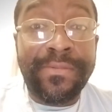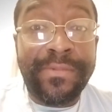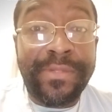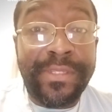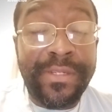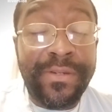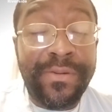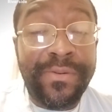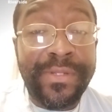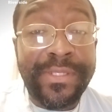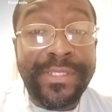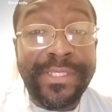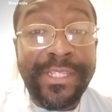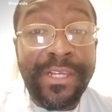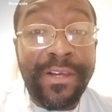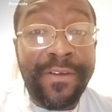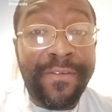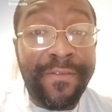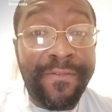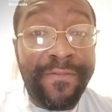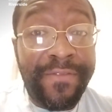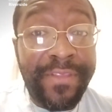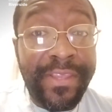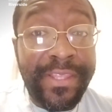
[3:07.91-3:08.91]
doing
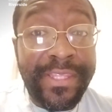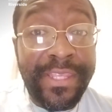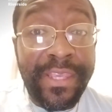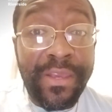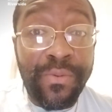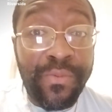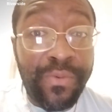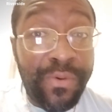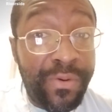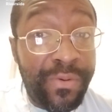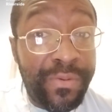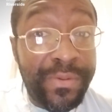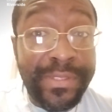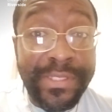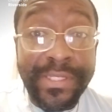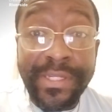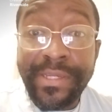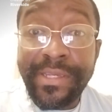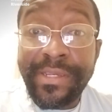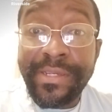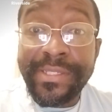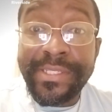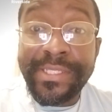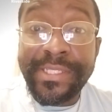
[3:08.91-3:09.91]
self-inflicted wounds
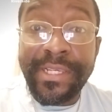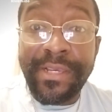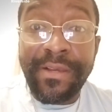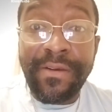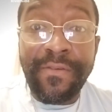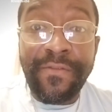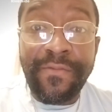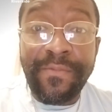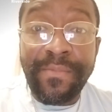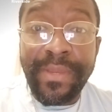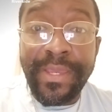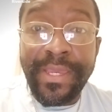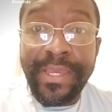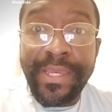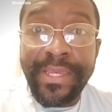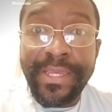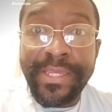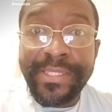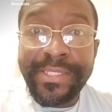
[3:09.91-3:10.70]
on yourself, man.